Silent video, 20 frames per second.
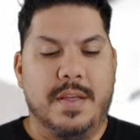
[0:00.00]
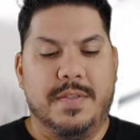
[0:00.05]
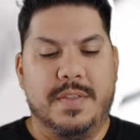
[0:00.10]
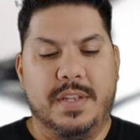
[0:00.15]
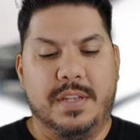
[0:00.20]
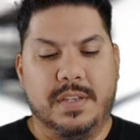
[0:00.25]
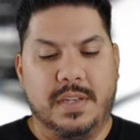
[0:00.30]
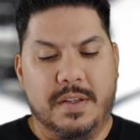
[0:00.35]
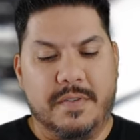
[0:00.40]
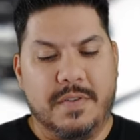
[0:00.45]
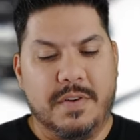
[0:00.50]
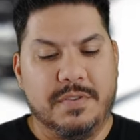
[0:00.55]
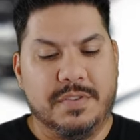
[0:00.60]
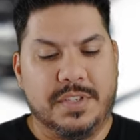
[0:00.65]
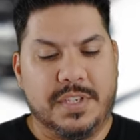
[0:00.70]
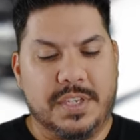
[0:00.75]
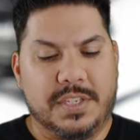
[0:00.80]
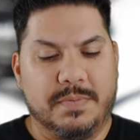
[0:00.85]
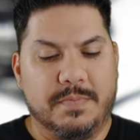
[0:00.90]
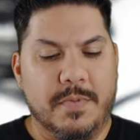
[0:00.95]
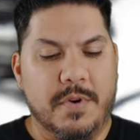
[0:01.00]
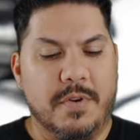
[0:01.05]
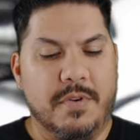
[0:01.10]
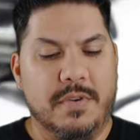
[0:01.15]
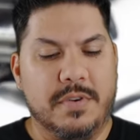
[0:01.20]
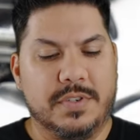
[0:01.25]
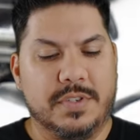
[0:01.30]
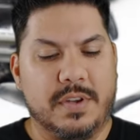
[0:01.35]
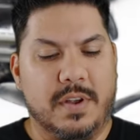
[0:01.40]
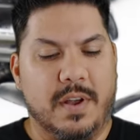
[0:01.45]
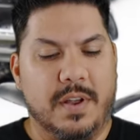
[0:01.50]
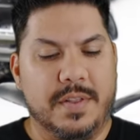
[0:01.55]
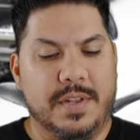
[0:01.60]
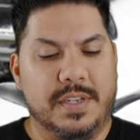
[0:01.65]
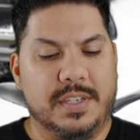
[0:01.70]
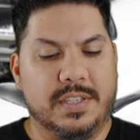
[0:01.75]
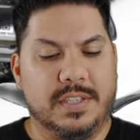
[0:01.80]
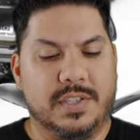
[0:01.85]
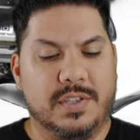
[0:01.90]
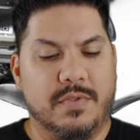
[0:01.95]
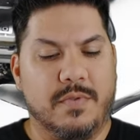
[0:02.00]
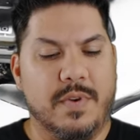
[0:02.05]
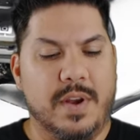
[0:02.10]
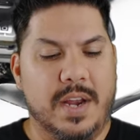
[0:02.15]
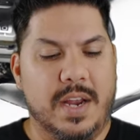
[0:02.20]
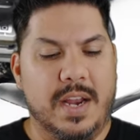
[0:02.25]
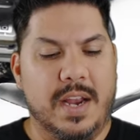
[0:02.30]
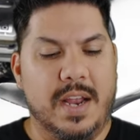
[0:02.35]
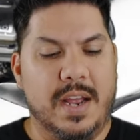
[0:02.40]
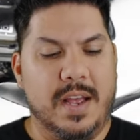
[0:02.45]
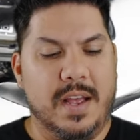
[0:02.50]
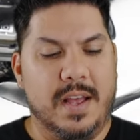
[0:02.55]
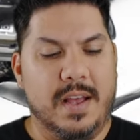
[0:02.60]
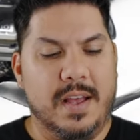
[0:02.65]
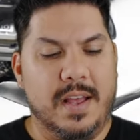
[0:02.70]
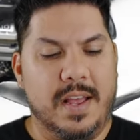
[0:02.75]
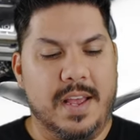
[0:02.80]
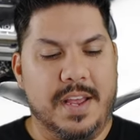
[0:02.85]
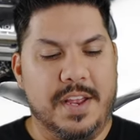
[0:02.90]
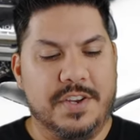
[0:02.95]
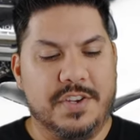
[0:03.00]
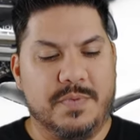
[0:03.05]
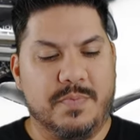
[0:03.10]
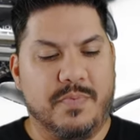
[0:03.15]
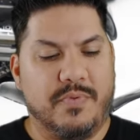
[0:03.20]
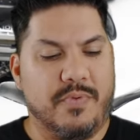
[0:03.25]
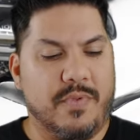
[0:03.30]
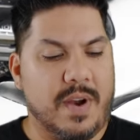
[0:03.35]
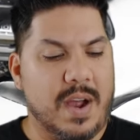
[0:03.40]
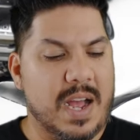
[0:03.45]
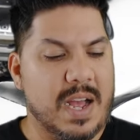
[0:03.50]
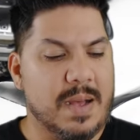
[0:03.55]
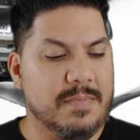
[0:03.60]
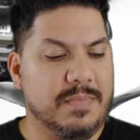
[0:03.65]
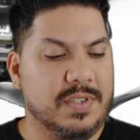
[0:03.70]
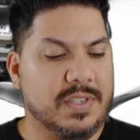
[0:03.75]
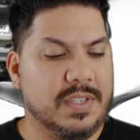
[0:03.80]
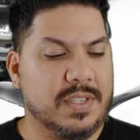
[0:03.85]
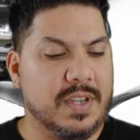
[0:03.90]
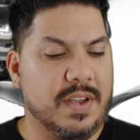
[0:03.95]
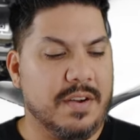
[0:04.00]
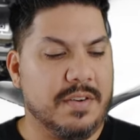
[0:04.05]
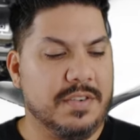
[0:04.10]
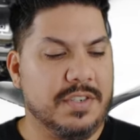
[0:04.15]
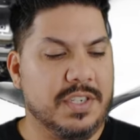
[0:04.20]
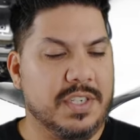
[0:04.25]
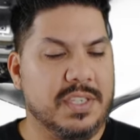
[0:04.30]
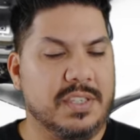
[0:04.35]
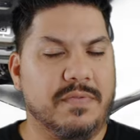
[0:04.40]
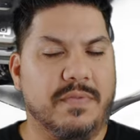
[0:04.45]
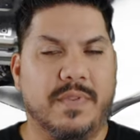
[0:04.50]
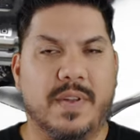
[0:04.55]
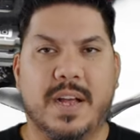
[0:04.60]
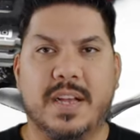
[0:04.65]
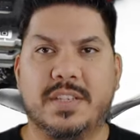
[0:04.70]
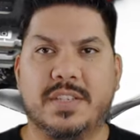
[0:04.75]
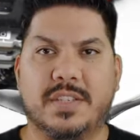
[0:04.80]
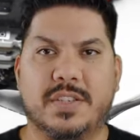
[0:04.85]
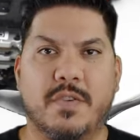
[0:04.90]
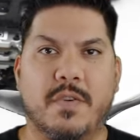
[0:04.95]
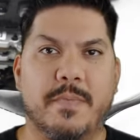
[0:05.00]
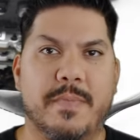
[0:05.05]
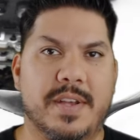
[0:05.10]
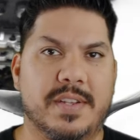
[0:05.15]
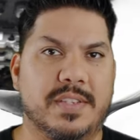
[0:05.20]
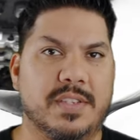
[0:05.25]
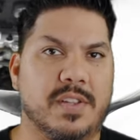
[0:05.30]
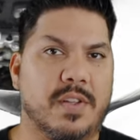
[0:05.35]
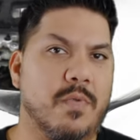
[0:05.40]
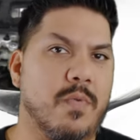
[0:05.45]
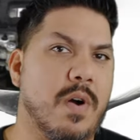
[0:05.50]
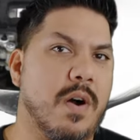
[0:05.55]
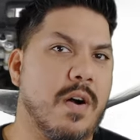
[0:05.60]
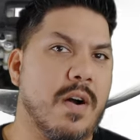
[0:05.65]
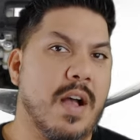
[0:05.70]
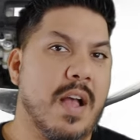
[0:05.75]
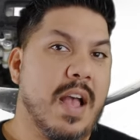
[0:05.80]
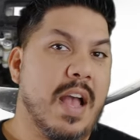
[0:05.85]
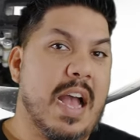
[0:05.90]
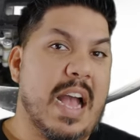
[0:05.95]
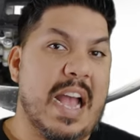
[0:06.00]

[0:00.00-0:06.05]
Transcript: These 1106 motors on these 3-inch props just fly so amazingly well.